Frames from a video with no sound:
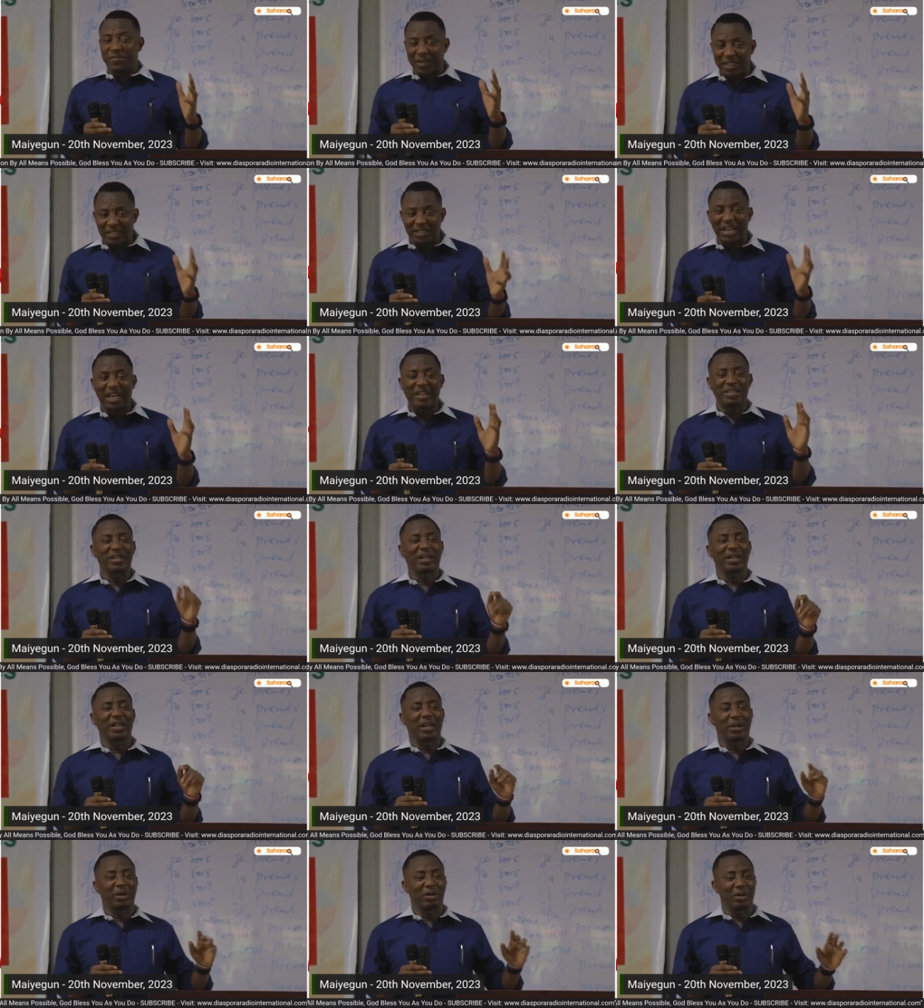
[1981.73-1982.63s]

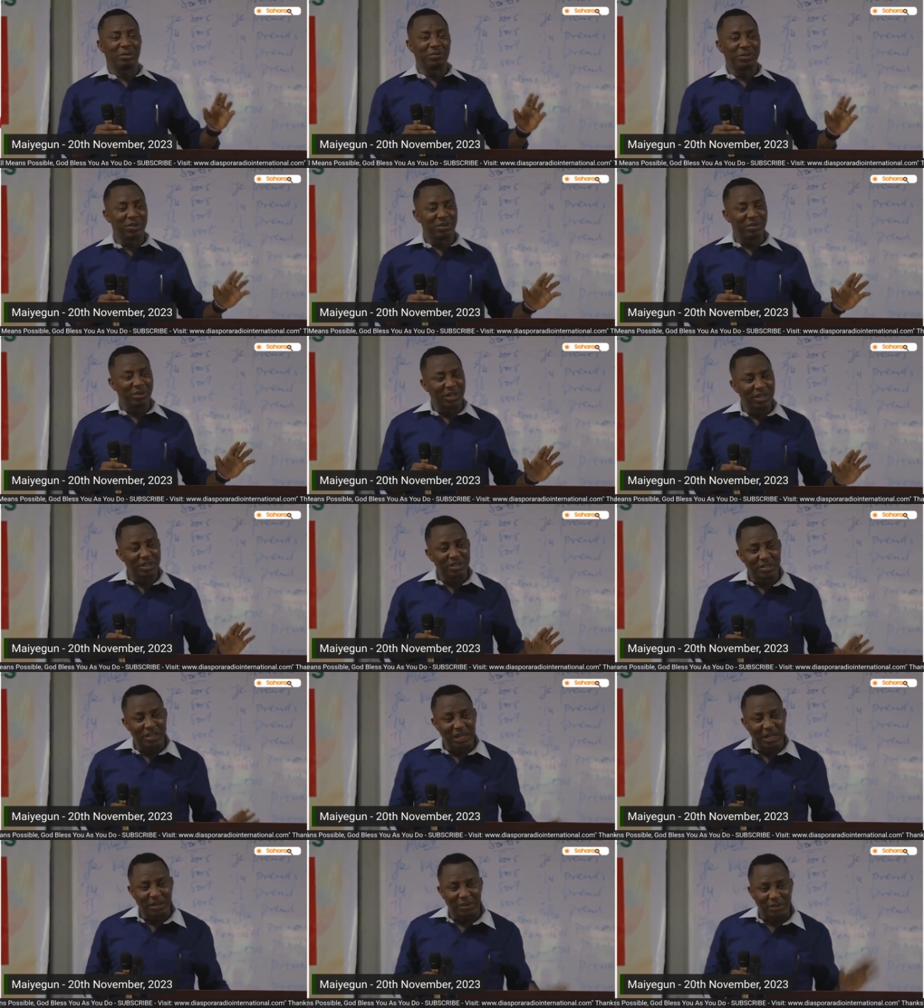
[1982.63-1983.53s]
fantastic economy, during
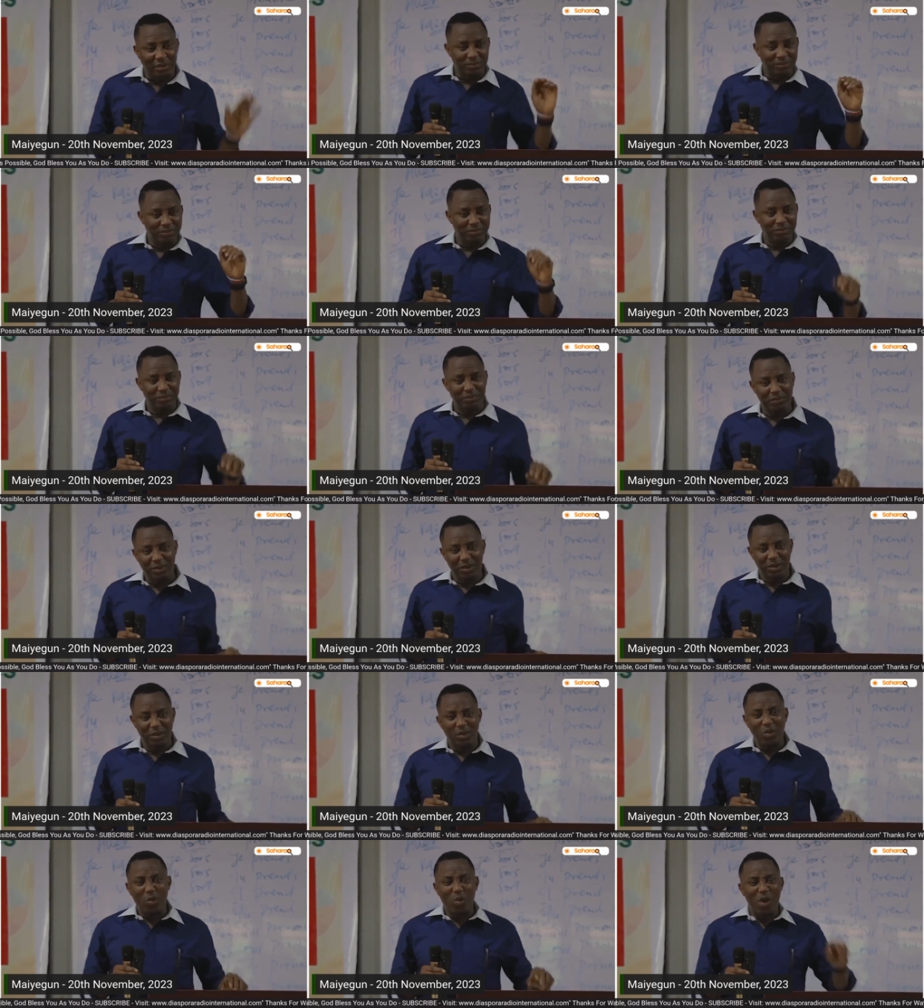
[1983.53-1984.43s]
his tenure,
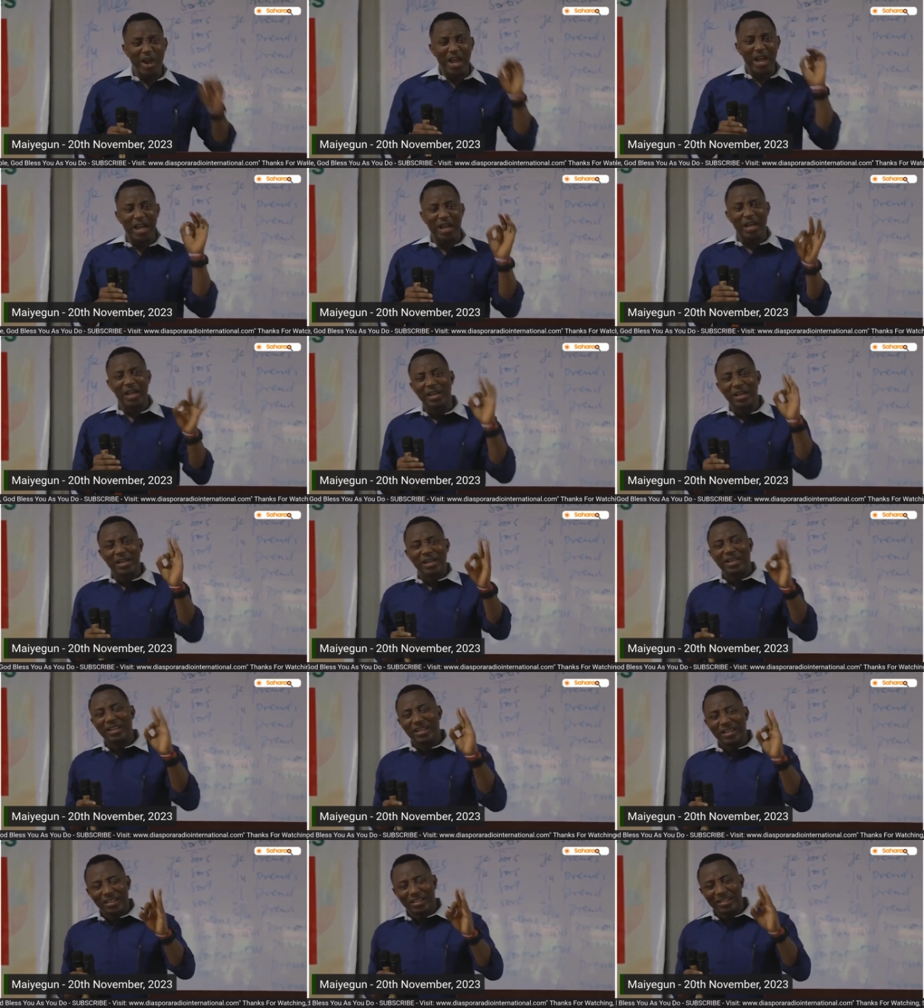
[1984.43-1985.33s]
where
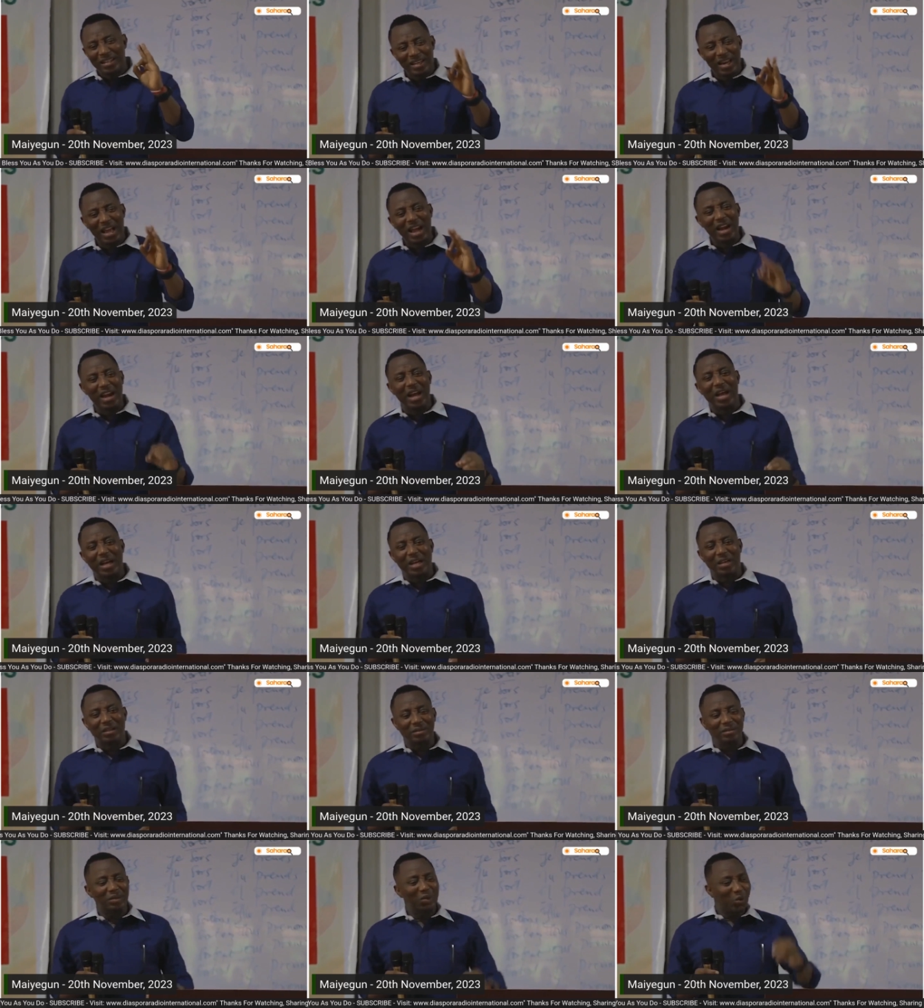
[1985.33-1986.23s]
the Naira
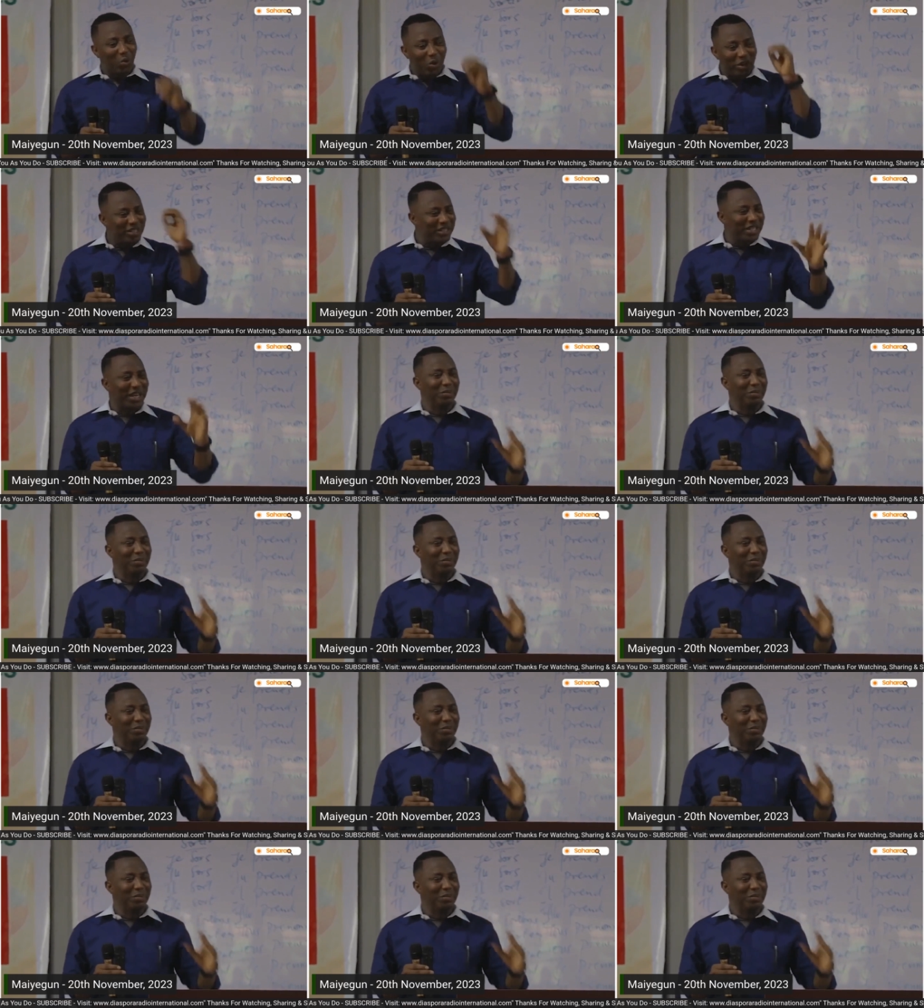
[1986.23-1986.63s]
was